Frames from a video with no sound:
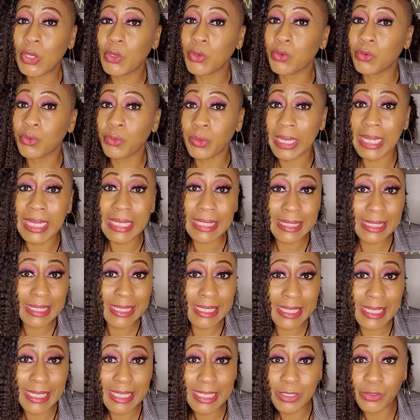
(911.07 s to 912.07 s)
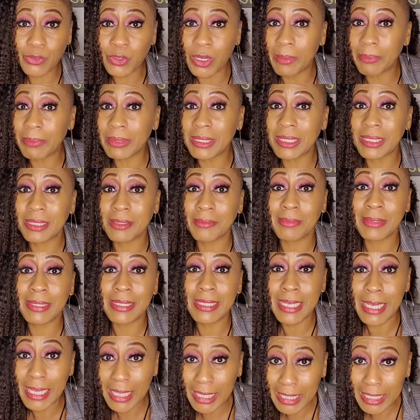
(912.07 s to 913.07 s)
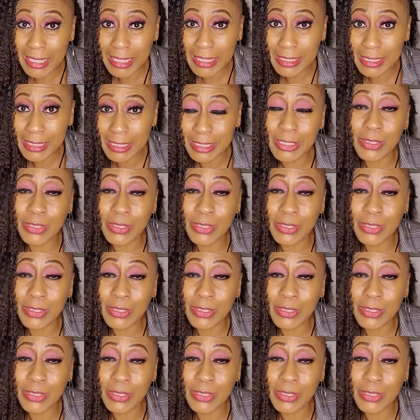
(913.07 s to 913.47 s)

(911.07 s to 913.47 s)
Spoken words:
great tea, dropping some nuggets.